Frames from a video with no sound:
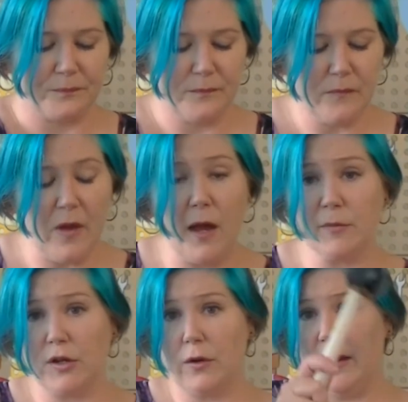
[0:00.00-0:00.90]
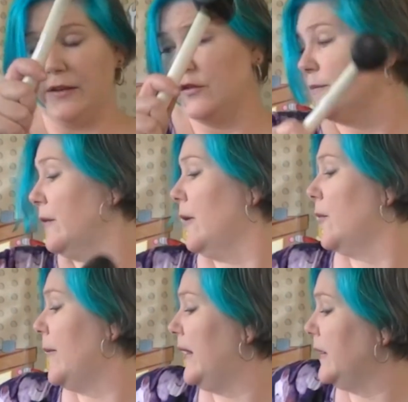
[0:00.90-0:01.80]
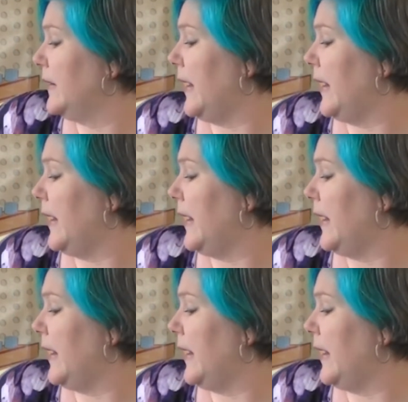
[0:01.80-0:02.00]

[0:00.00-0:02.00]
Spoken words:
going to go ahead and use my rubber mallet today.